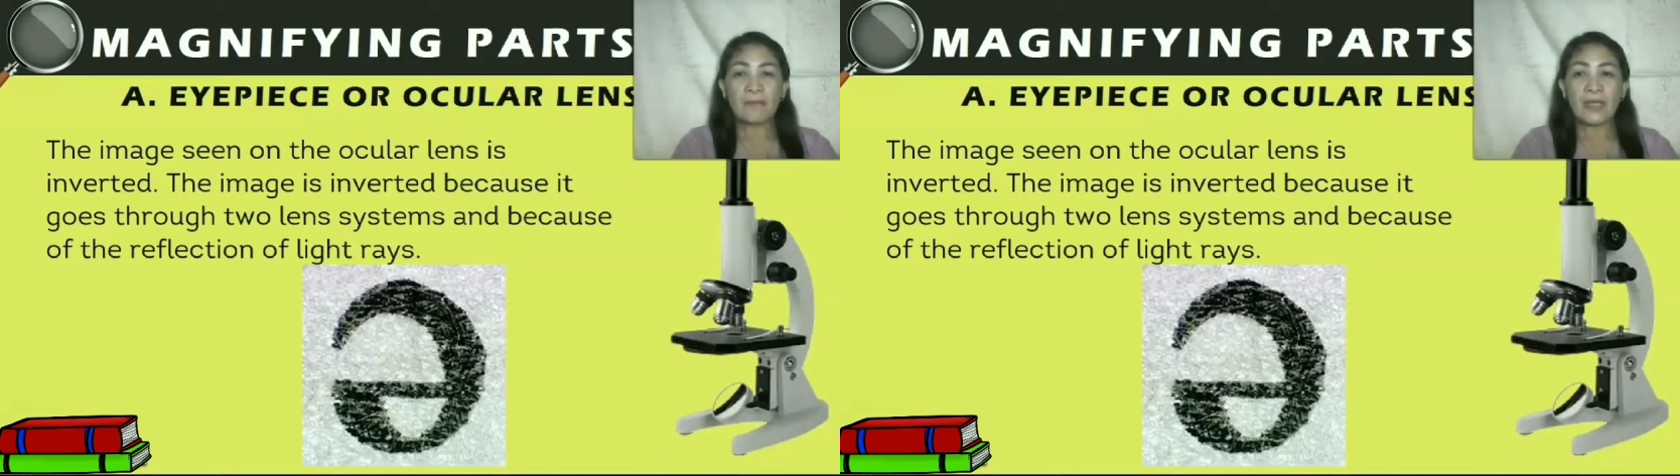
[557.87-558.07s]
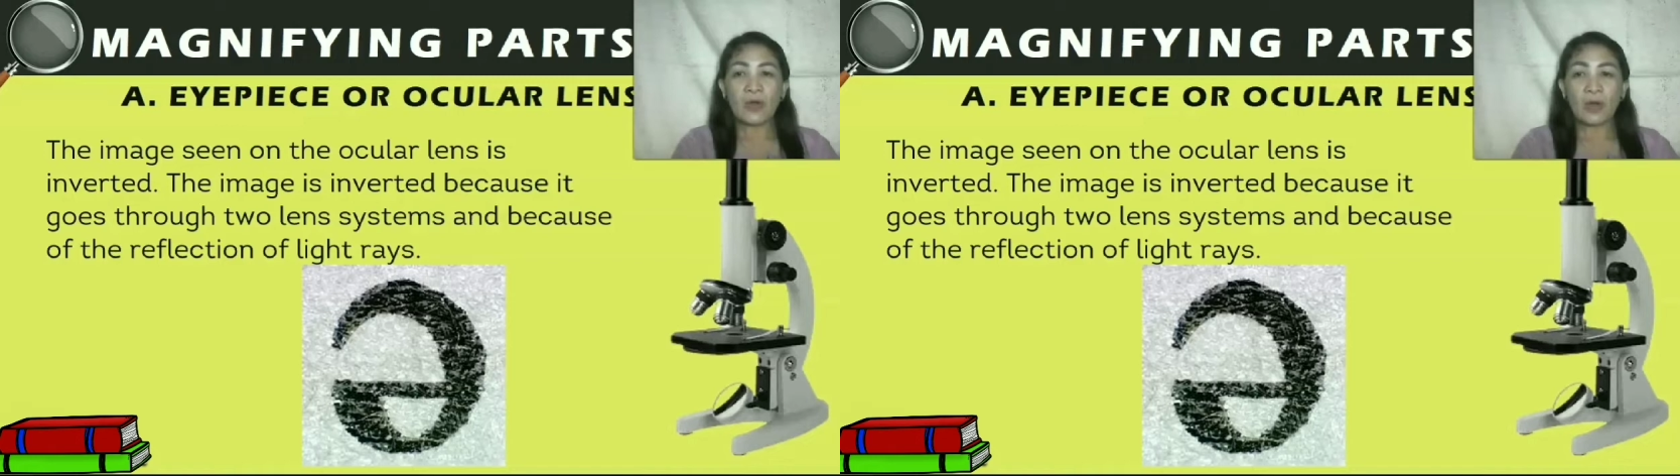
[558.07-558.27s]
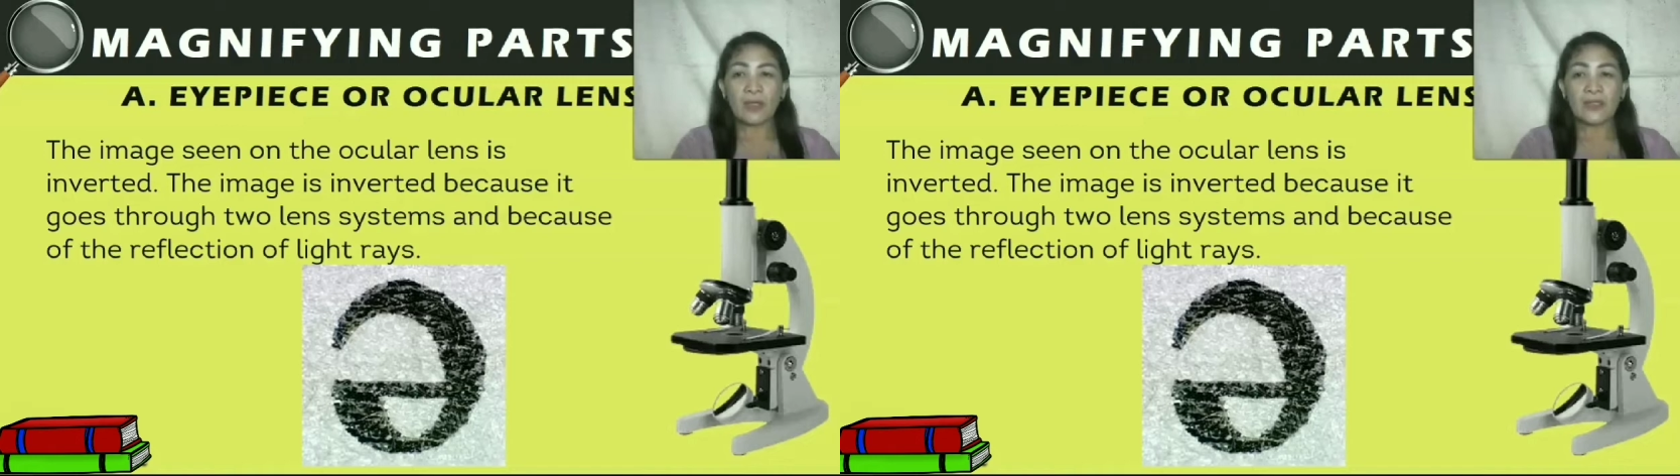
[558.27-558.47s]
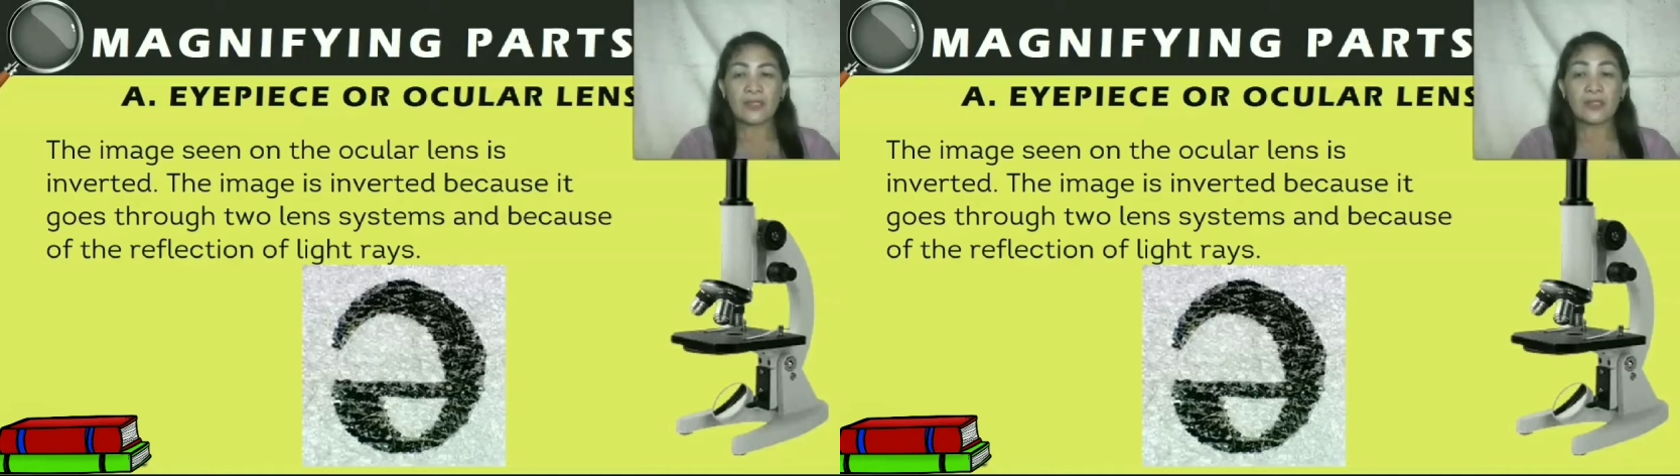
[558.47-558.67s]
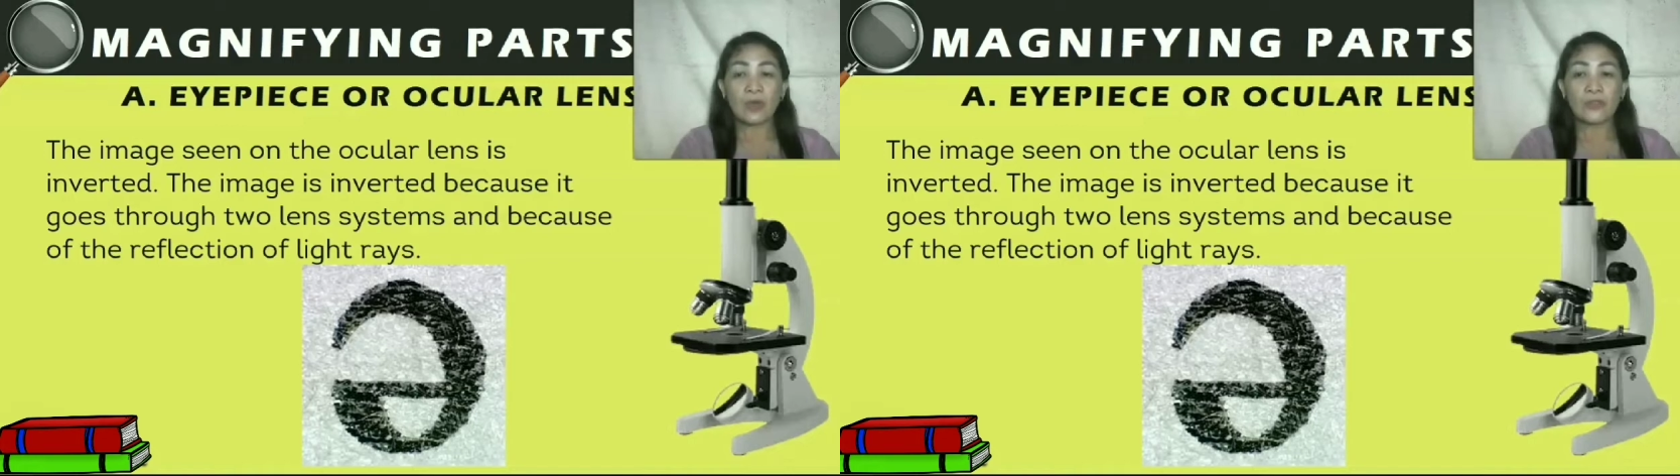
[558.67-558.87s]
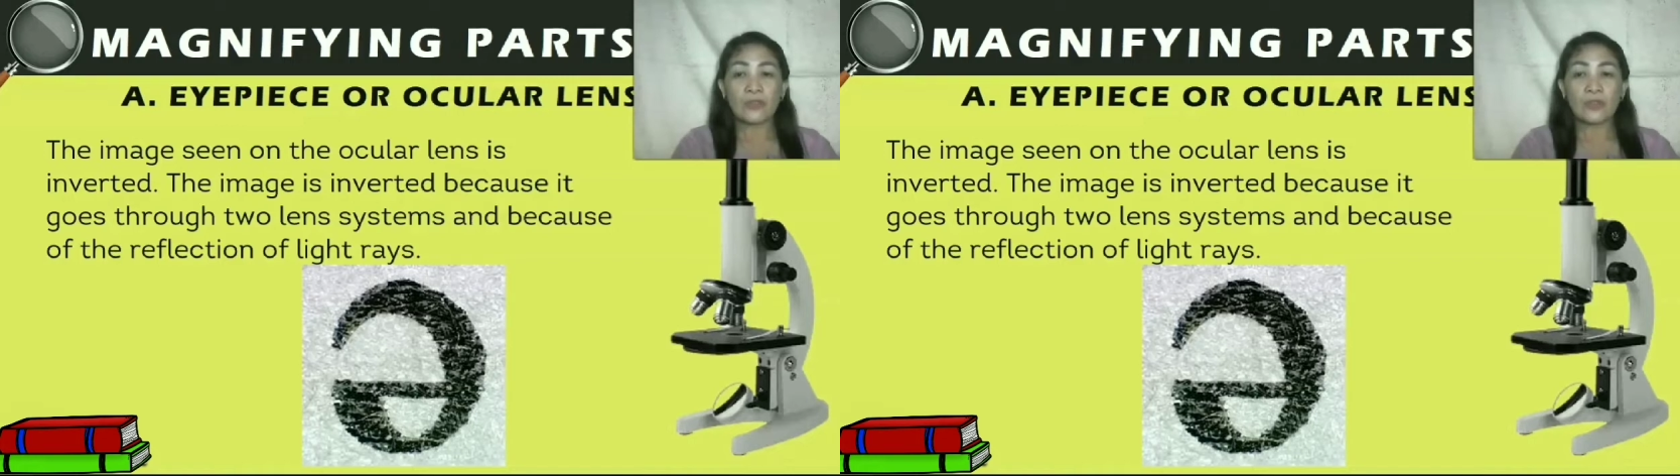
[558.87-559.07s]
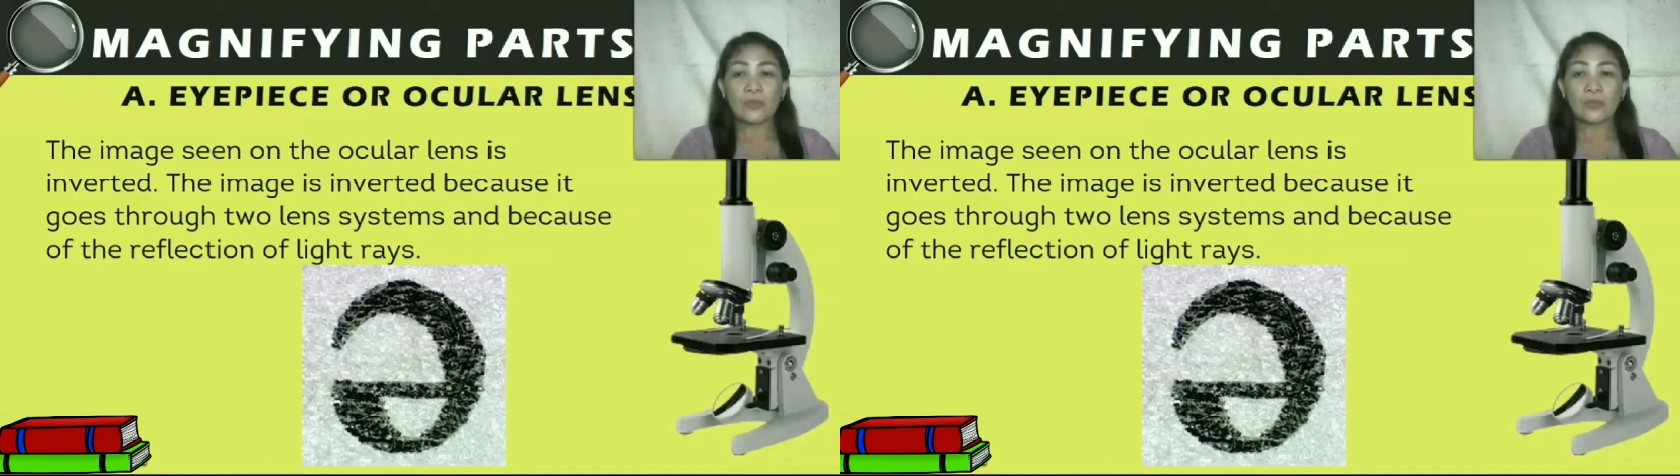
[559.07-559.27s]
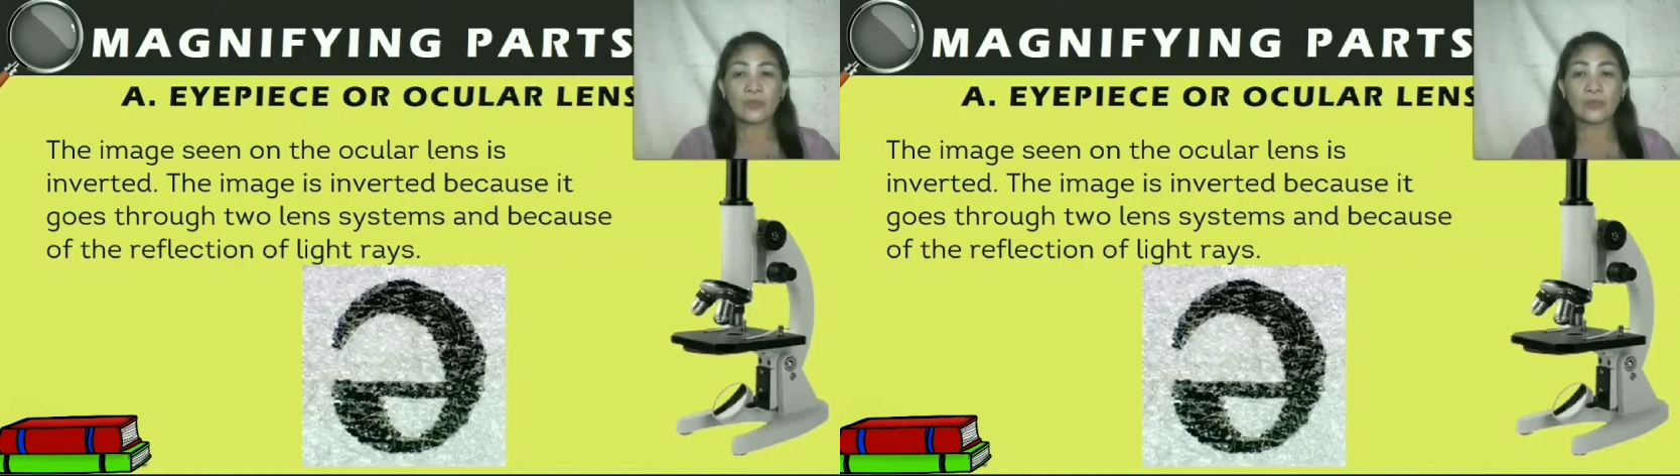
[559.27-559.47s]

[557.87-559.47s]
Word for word: because it goes through